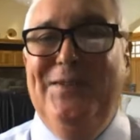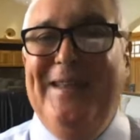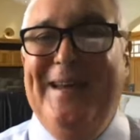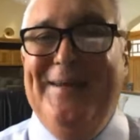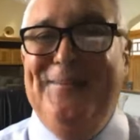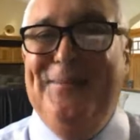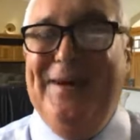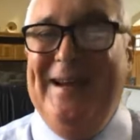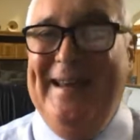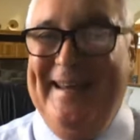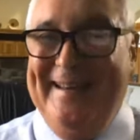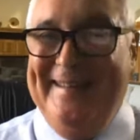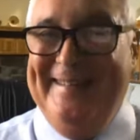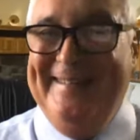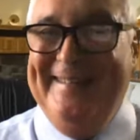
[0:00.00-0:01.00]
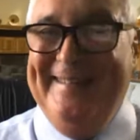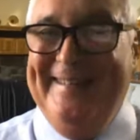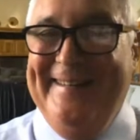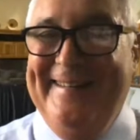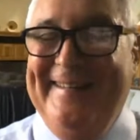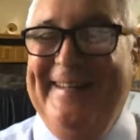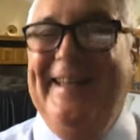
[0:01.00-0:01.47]
that brand,
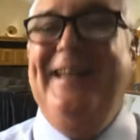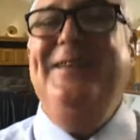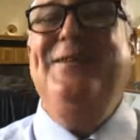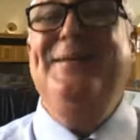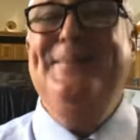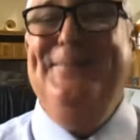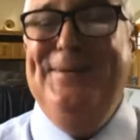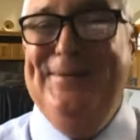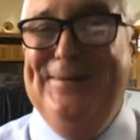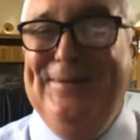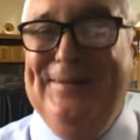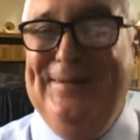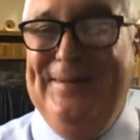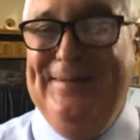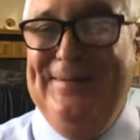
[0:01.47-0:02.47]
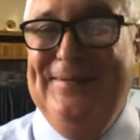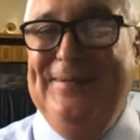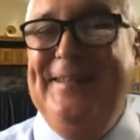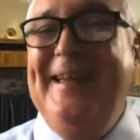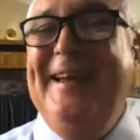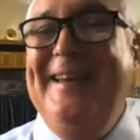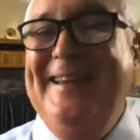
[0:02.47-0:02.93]
and you build it with
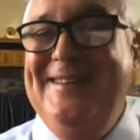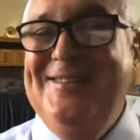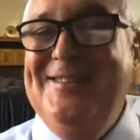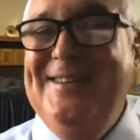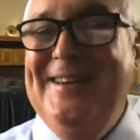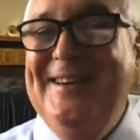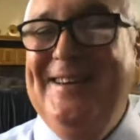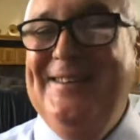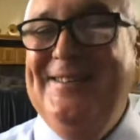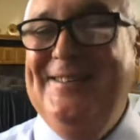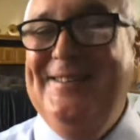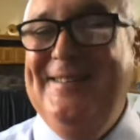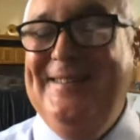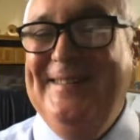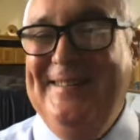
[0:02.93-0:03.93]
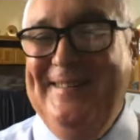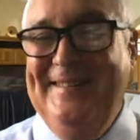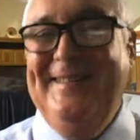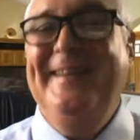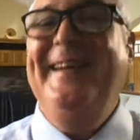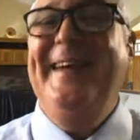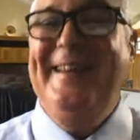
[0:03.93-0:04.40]
that education,
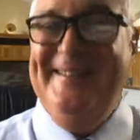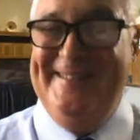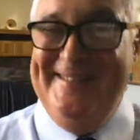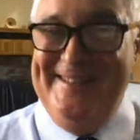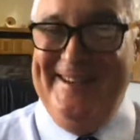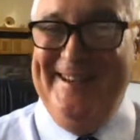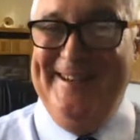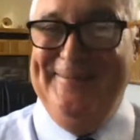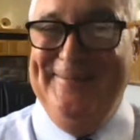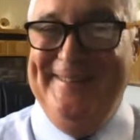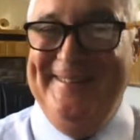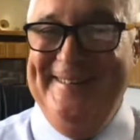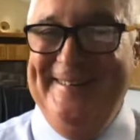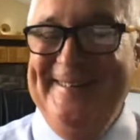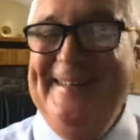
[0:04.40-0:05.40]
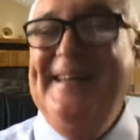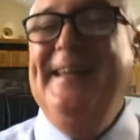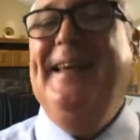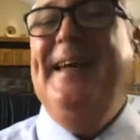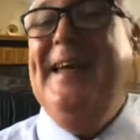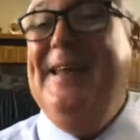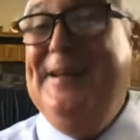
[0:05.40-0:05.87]
entertainment,
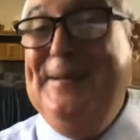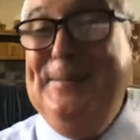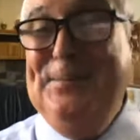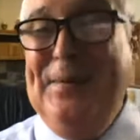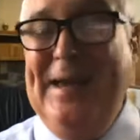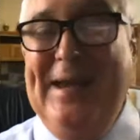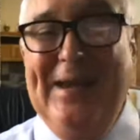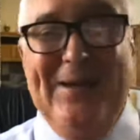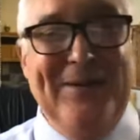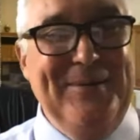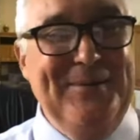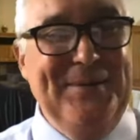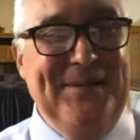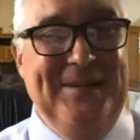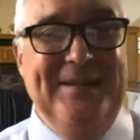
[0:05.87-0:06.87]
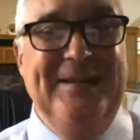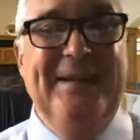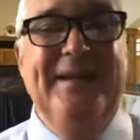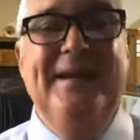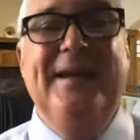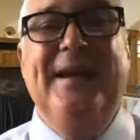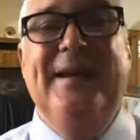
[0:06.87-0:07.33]
and empowerment.
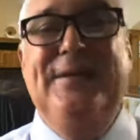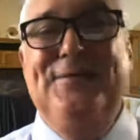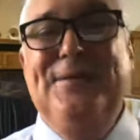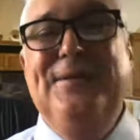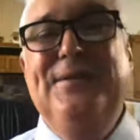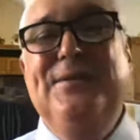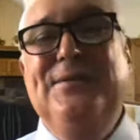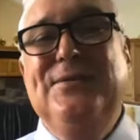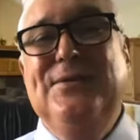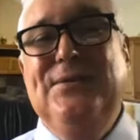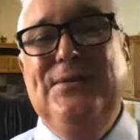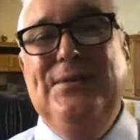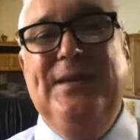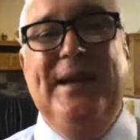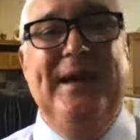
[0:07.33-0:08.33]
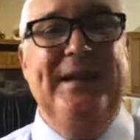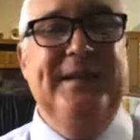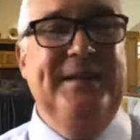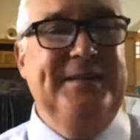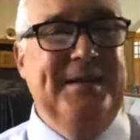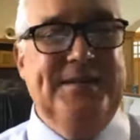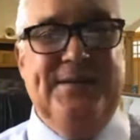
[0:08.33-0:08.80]
And if you can do that,
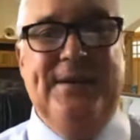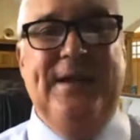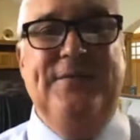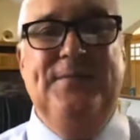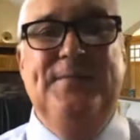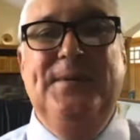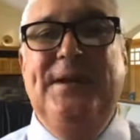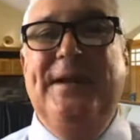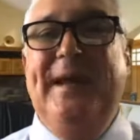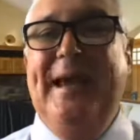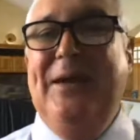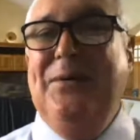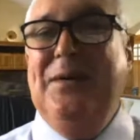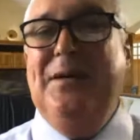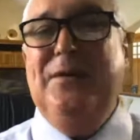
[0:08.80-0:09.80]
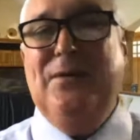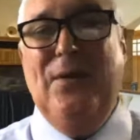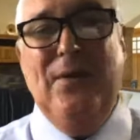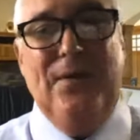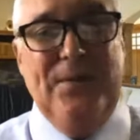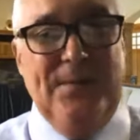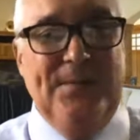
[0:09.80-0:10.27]
it doesn't have to be an hour
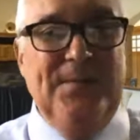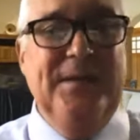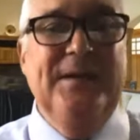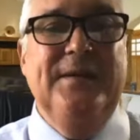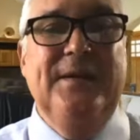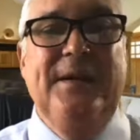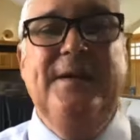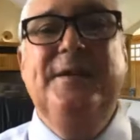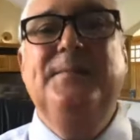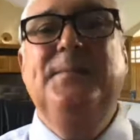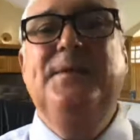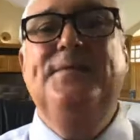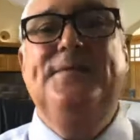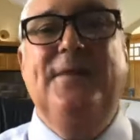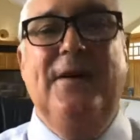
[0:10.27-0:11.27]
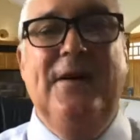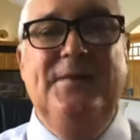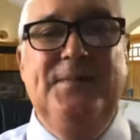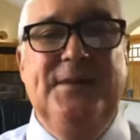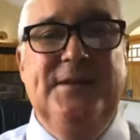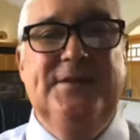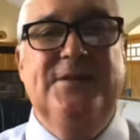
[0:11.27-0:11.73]
long. It can be 5
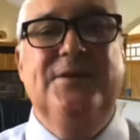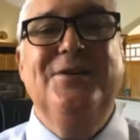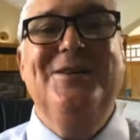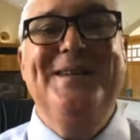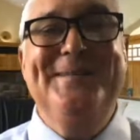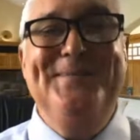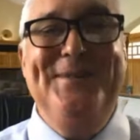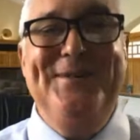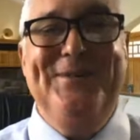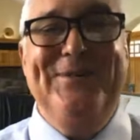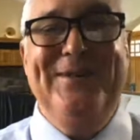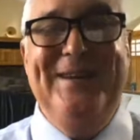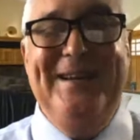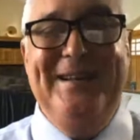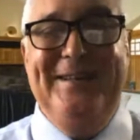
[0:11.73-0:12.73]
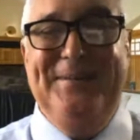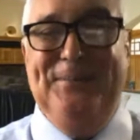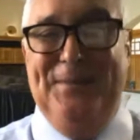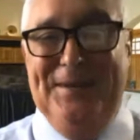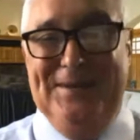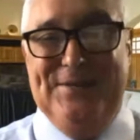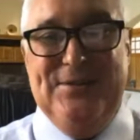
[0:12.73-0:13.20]
minutes long. It can be 3
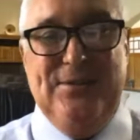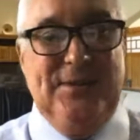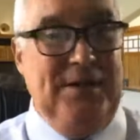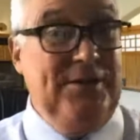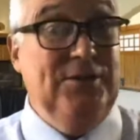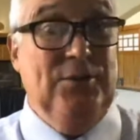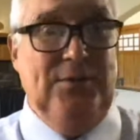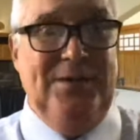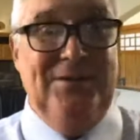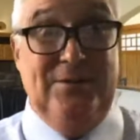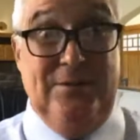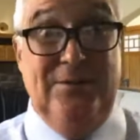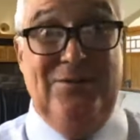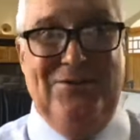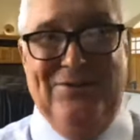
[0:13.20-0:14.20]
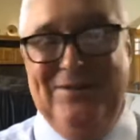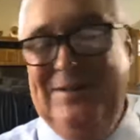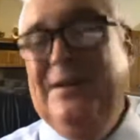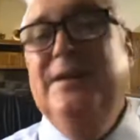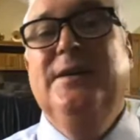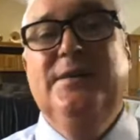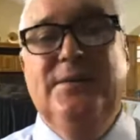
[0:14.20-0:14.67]
minutes long. Here's a quick solution
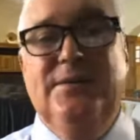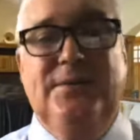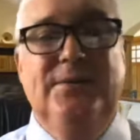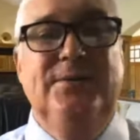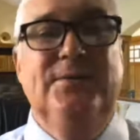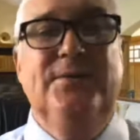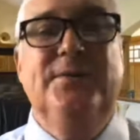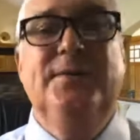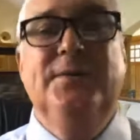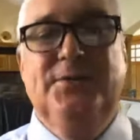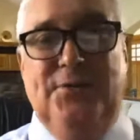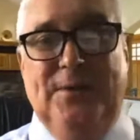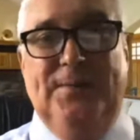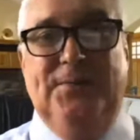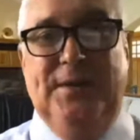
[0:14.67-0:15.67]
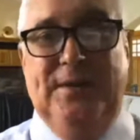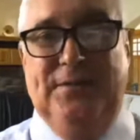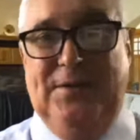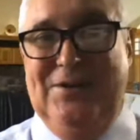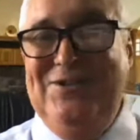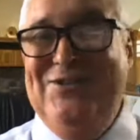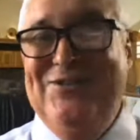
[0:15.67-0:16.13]
to your shop theft
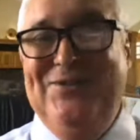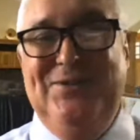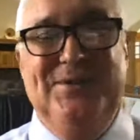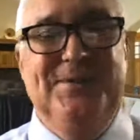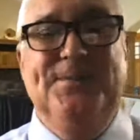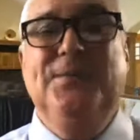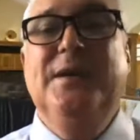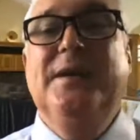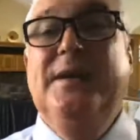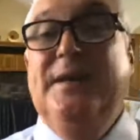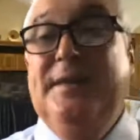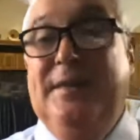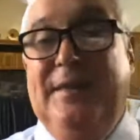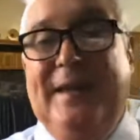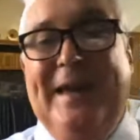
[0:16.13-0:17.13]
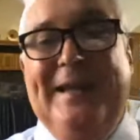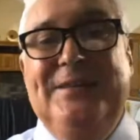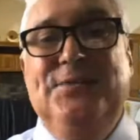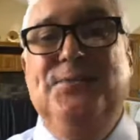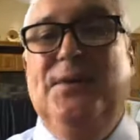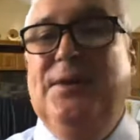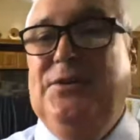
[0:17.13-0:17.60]
issues. That's
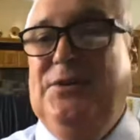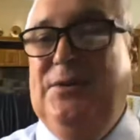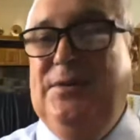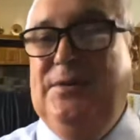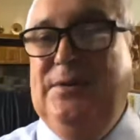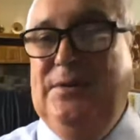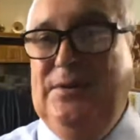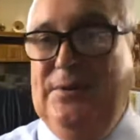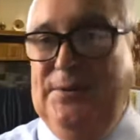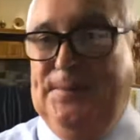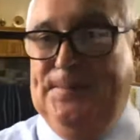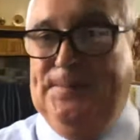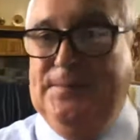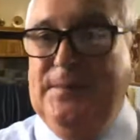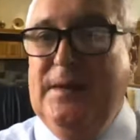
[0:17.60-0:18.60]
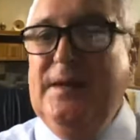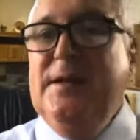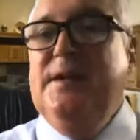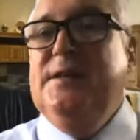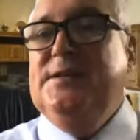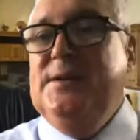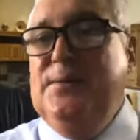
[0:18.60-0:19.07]
what you do.
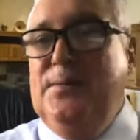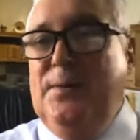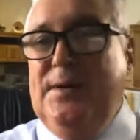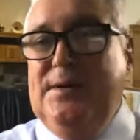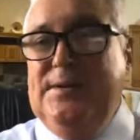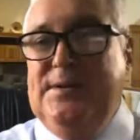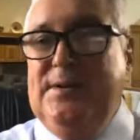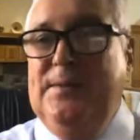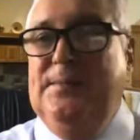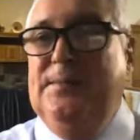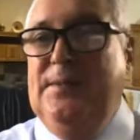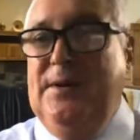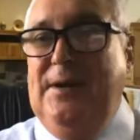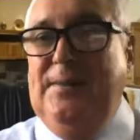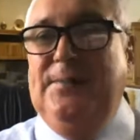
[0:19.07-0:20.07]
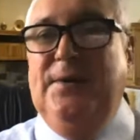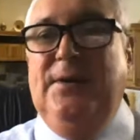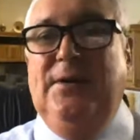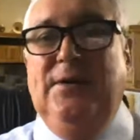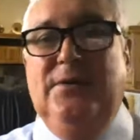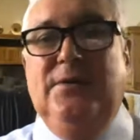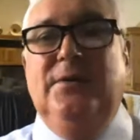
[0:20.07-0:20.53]
So what does it mean when
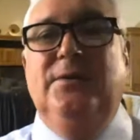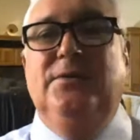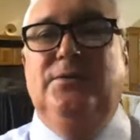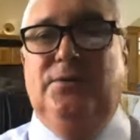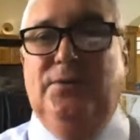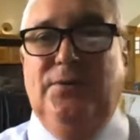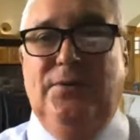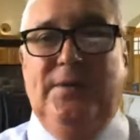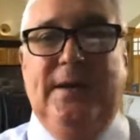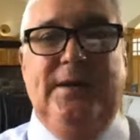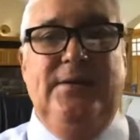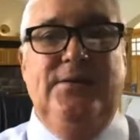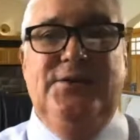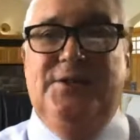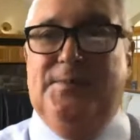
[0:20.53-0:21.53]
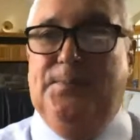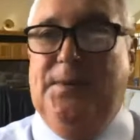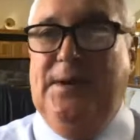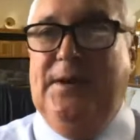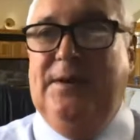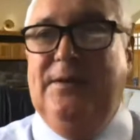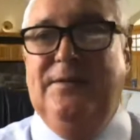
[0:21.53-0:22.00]
you do that? You
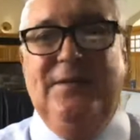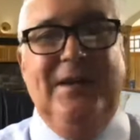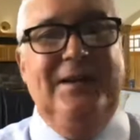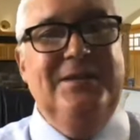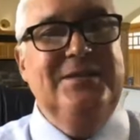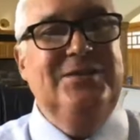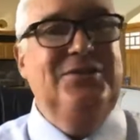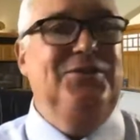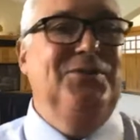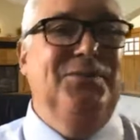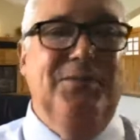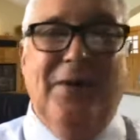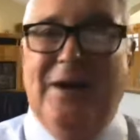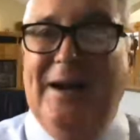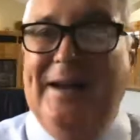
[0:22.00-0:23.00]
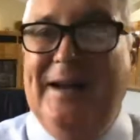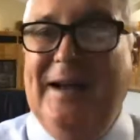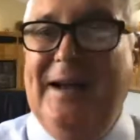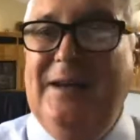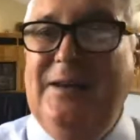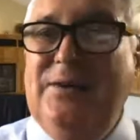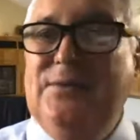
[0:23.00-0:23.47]
speak at events, you write
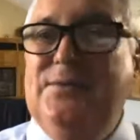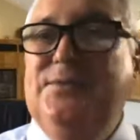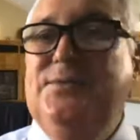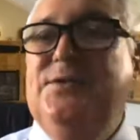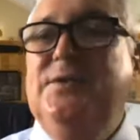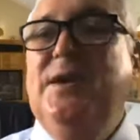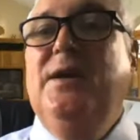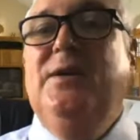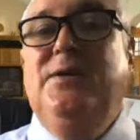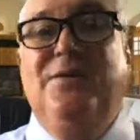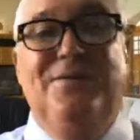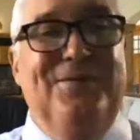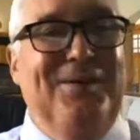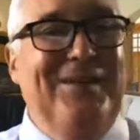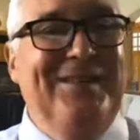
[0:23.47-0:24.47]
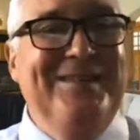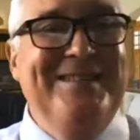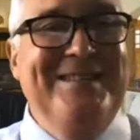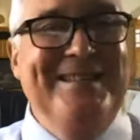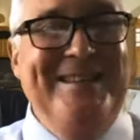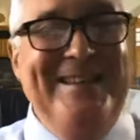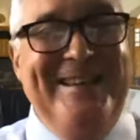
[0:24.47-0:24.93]
articles, you
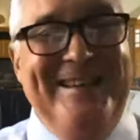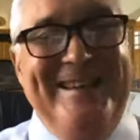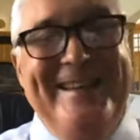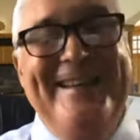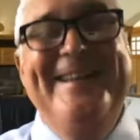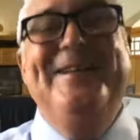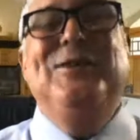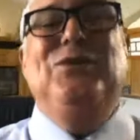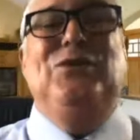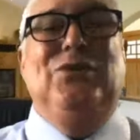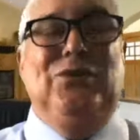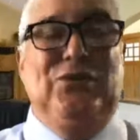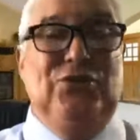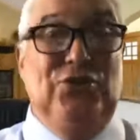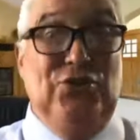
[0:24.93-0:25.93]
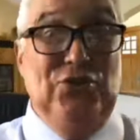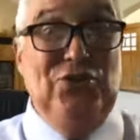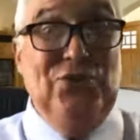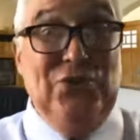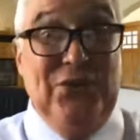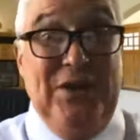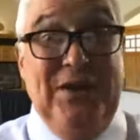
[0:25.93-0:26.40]
volunteer, you
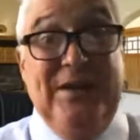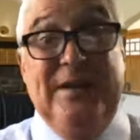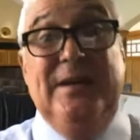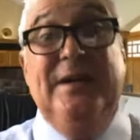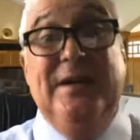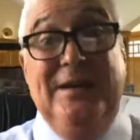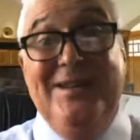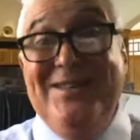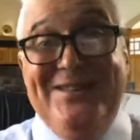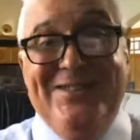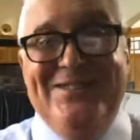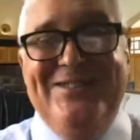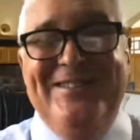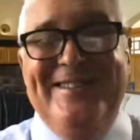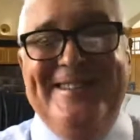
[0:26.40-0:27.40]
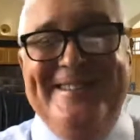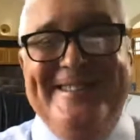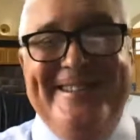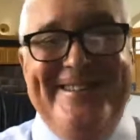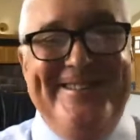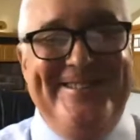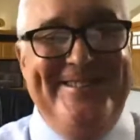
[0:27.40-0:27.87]
join an industry
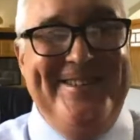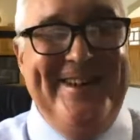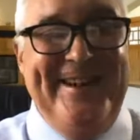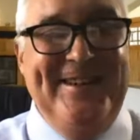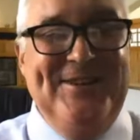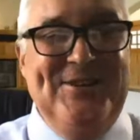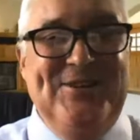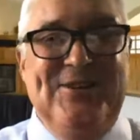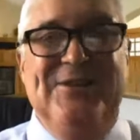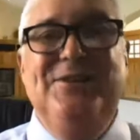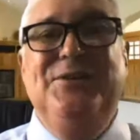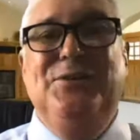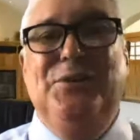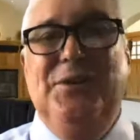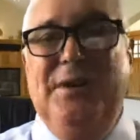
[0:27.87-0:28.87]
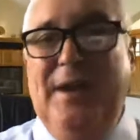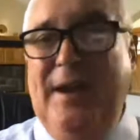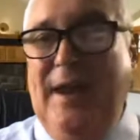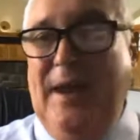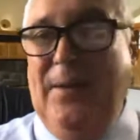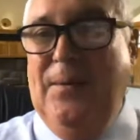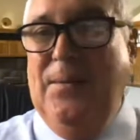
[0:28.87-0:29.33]
association, you
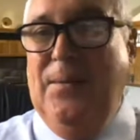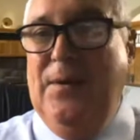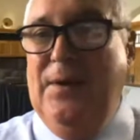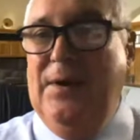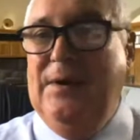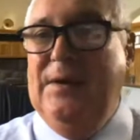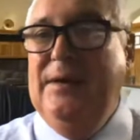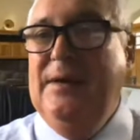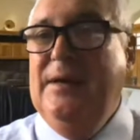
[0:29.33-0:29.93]
network.